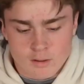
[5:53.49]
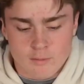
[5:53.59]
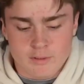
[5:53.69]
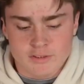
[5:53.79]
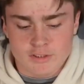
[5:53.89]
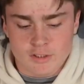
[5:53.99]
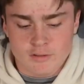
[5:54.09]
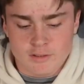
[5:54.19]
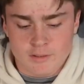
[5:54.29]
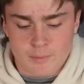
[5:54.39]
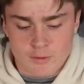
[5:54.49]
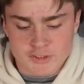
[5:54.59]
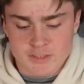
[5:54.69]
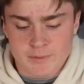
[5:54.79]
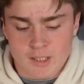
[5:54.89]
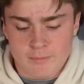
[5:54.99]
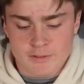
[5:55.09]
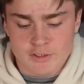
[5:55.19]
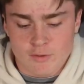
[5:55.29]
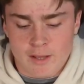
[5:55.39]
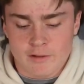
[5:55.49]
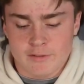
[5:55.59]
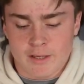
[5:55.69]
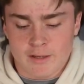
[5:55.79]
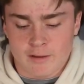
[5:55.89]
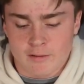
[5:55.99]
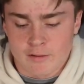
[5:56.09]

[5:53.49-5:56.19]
concerned that the Pulse is becoming too entertaining.